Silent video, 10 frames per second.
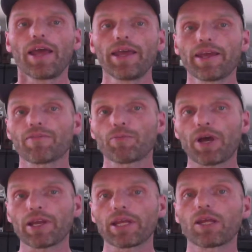Hey
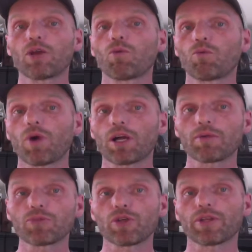everybody,
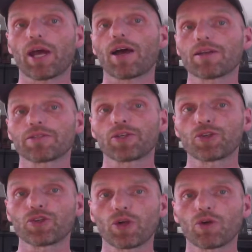welcome to the Ozzy
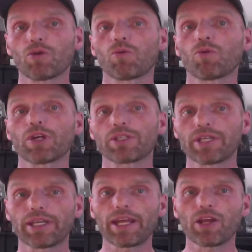Show, where
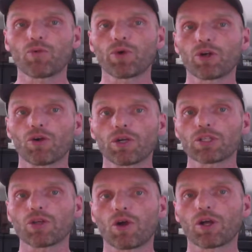today we're going to
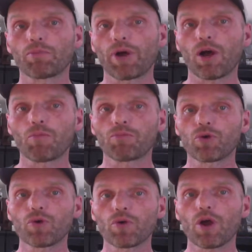talk about
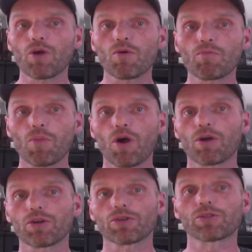Bruno
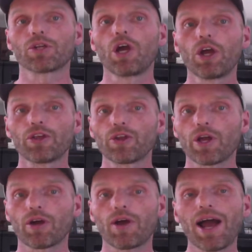Mars. You
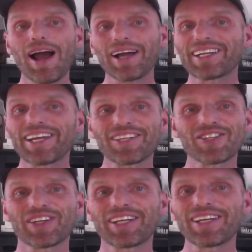know, I
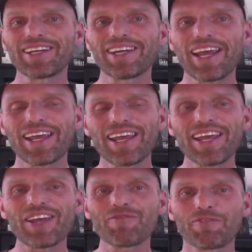catch a good
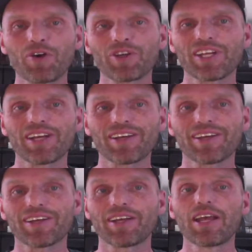name for
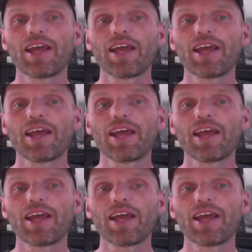ya,